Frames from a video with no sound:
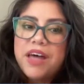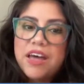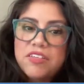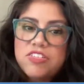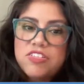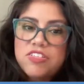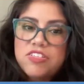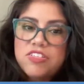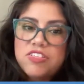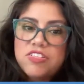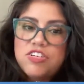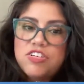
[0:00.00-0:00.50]

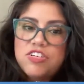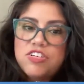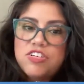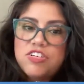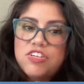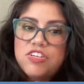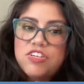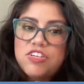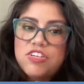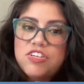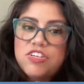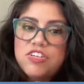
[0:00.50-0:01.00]
plastered
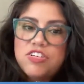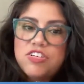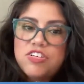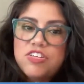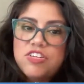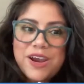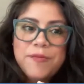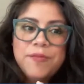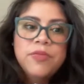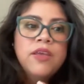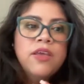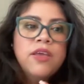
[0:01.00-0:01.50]

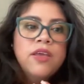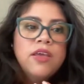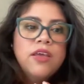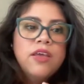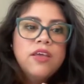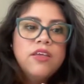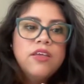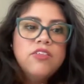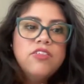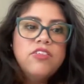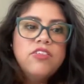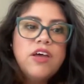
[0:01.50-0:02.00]
everywhere.
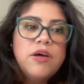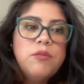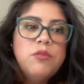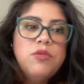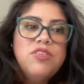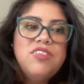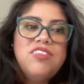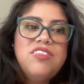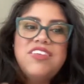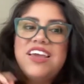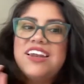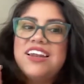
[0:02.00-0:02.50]

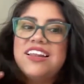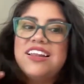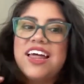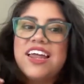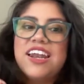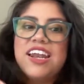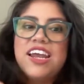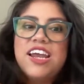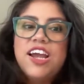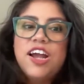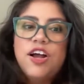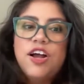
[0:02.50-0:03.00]
Some would say to
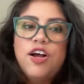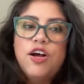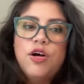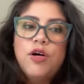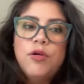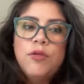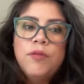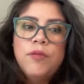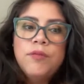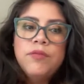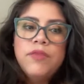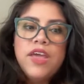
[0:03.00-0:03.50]
let it
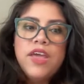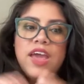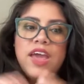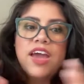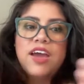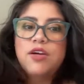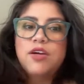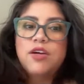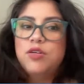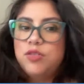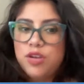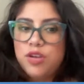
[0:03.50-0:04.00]
go.
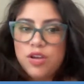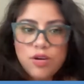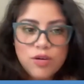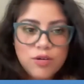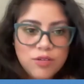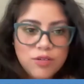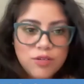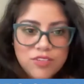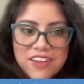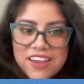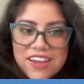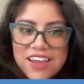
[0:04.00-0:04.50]
Who
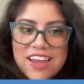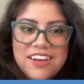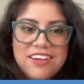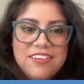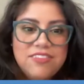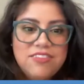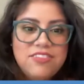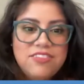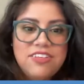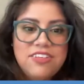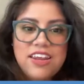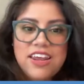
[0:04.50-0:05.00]
knows, that
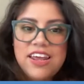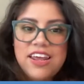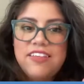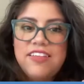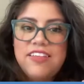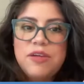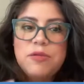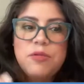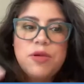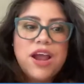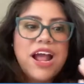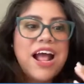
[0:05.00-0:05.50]
kind of
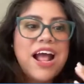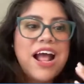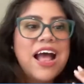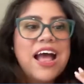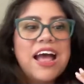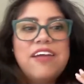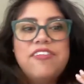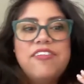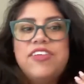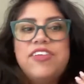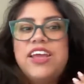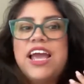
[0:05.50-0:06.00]
day they were
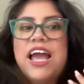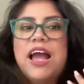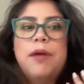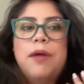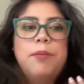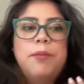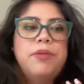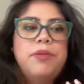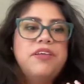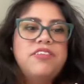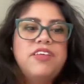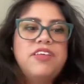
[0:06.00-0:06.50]
having,
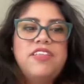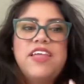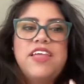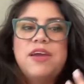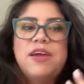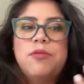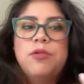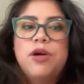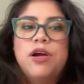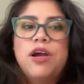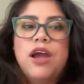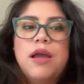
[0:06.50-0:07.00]
how busy
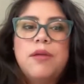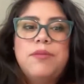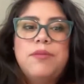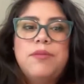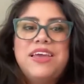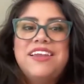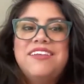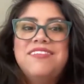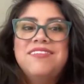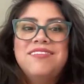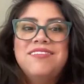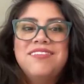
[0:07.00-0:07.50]
they were. I
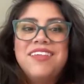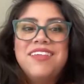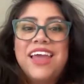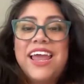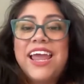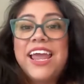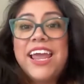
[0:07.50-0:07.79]
mean,